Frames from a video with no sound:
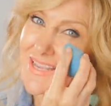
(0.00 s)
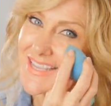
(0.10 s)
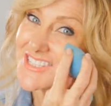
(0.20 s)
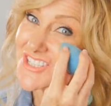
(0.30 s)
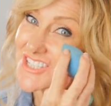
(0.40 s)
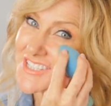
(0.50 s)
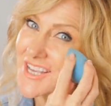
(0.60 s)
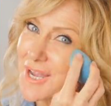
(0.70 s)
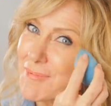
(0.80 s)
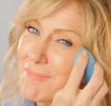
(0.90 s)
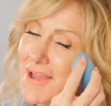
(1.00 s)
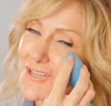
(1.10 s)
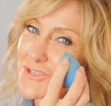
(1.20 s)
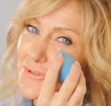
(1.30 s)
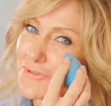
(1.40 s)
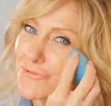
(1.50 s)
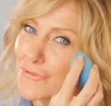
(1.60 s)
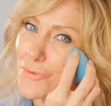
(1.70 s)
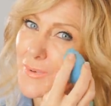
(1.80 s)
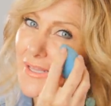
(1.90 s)
It's just like a magical
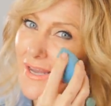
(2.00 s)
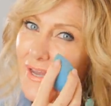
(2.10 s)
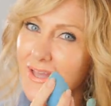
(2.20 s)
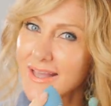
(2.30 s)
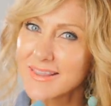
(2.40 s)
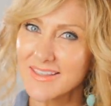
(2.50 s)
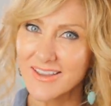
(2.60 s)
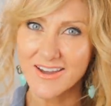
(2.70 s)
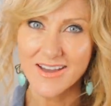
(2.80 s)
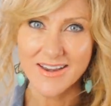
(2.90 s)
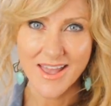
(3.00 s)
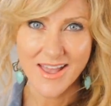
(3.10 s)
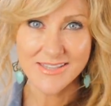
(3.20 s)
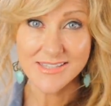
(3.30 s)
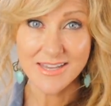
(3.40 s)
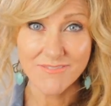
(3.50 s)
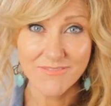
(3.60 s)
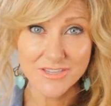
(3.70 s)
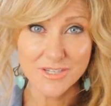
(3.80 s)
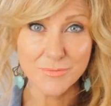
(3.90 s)
formula that kind of has
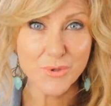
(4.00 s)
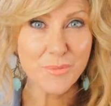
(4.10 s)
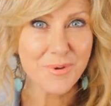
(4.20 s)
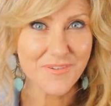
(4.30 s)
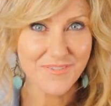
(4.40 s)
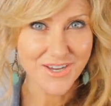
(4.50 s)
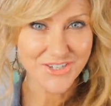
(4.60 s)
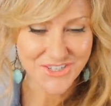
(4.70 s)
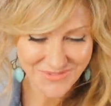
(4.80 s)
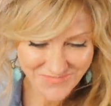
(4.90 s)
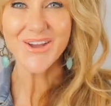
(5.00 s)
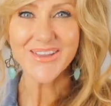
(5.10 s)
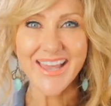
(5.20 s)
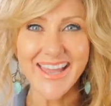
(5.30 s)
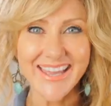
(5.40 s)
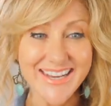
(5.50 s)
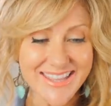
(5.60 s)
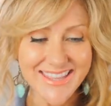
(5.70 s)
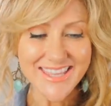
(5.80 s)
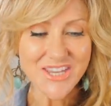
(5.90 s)
invisible perfection. Okay,
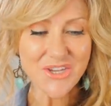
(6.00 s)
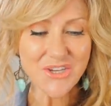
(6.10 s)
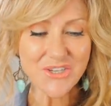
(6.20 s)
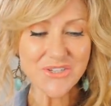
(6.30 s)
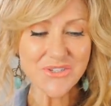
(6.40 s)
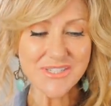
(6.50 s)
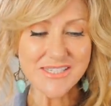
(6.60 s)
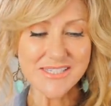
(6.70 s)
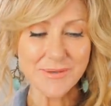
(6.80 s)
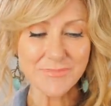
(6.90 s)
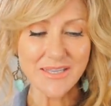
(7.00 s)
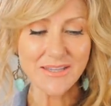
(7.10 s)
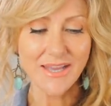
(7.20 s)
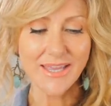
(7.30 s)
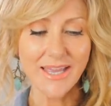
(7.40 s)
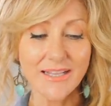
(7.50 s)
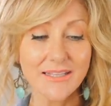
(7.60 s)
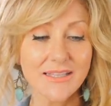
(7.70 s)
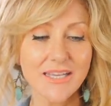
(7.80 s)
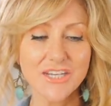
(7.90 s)
another thing you can use is something like a
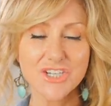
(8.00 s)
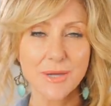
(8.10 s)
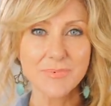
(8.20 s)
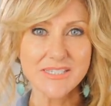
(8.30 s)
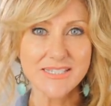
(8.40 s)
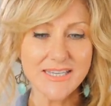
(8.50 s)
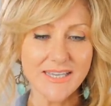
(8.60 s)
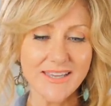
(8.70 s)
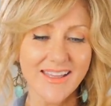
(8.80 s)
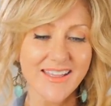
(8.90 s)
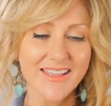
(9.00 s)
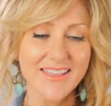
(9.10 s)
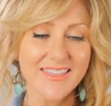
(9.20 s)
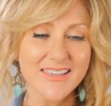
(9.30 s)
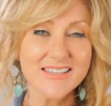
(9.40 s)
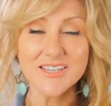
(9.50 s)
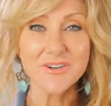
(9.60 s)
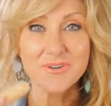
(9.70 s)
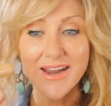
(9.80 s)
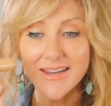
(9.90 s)
Clinique chubby stick. These are
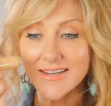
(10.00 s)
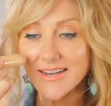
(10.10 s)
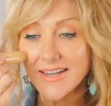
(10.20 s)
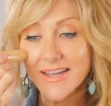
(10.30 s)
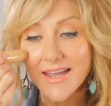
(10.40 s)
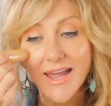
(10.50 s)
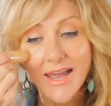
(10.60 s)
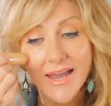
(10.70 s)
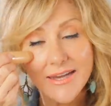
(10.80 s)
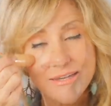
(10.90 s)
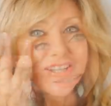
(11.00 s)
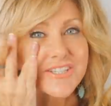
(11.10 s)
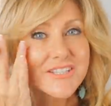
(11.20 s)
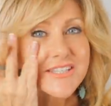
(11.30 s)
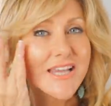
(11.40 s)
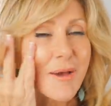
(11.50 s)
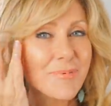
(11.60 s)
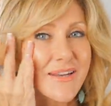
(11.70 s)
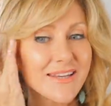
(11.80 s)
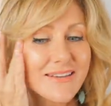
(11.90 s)
great, and just
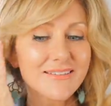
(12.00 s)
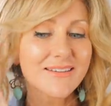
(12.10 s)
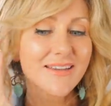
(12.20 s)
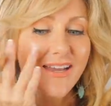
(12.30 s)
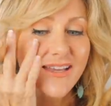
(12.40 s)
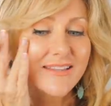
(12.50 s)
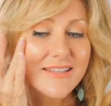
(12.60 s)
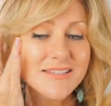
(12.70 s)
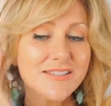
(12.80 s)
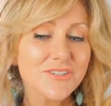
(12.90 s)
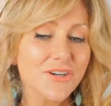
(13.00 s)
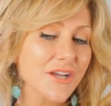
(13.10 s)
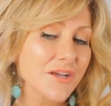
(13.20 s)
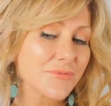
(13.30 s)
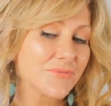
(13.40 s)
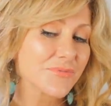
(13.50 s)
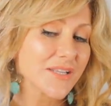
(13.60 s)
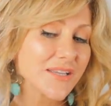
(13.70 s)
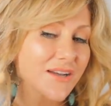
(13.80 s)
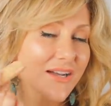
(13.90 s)
tap it in. This has got a
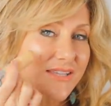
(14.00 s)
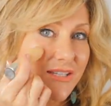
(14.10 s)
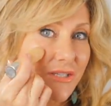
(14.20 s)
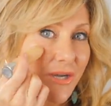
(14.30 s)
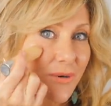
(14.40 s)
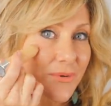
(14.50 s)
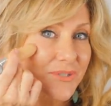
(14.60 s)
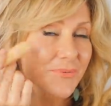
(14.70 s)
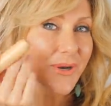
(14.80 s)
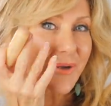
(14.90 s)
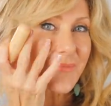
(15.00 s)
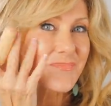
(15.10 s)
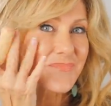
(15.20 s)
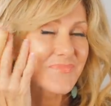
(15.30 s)
really nice glow as well.